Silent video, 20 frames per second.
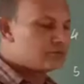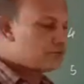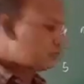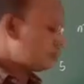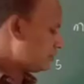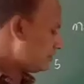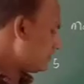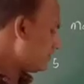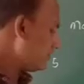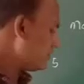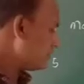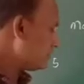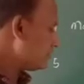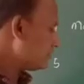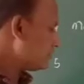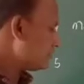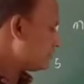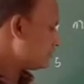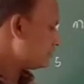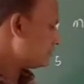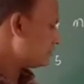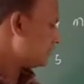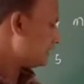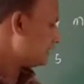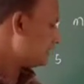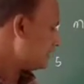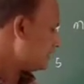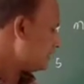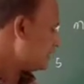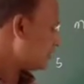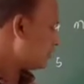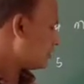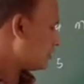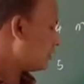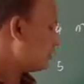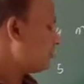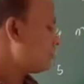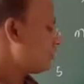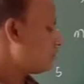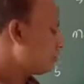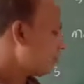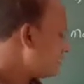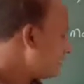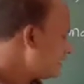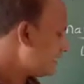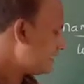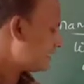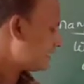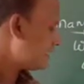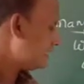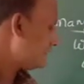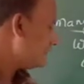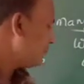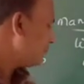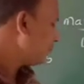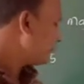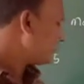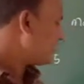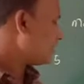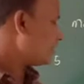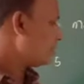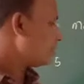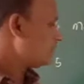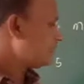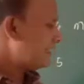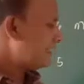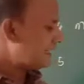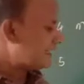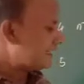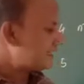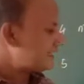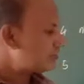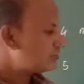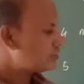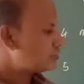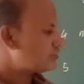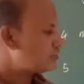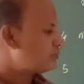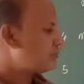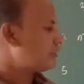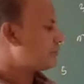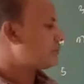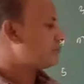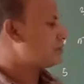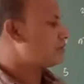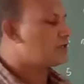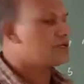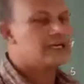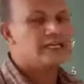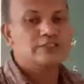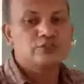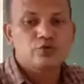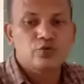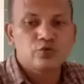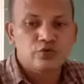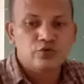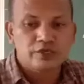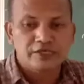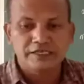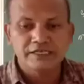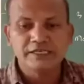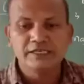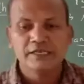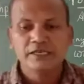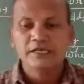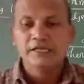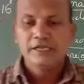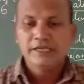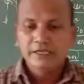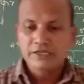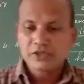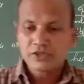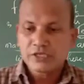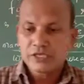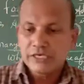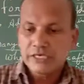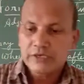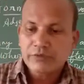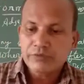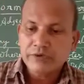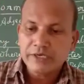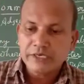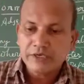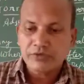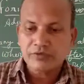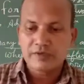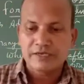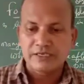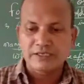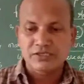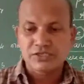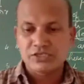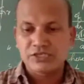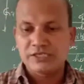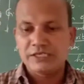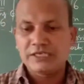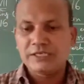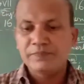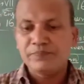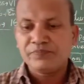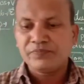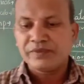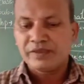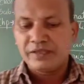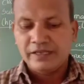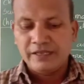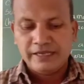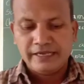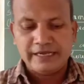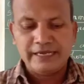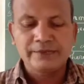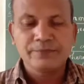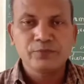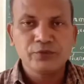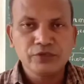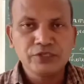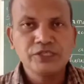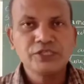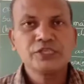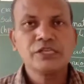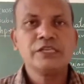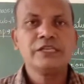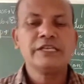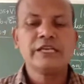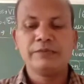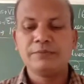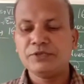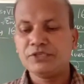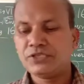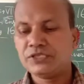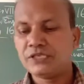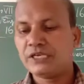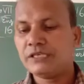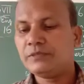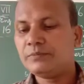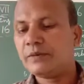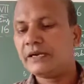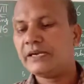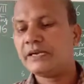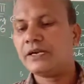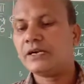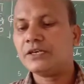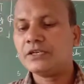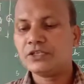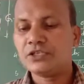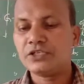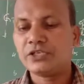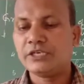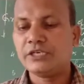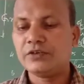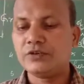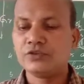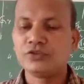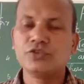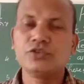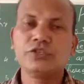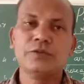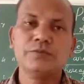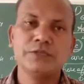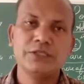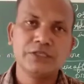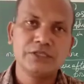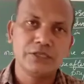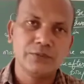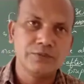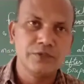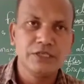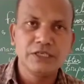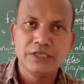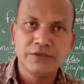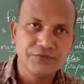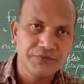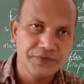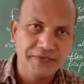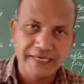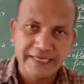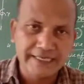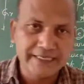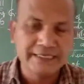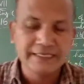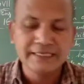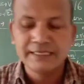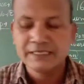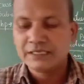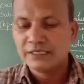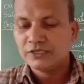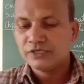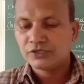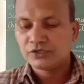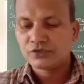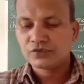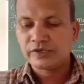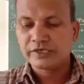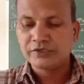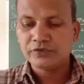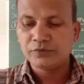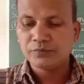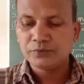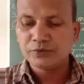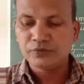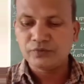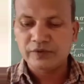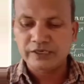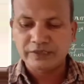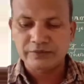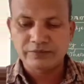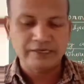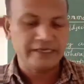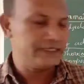Only Ranbir agreed, Ranbir only agreed, Ranbir agreed to speak for the class only. In three ways you can say, and position can be changed by understanding also something different. So I hope you whatever I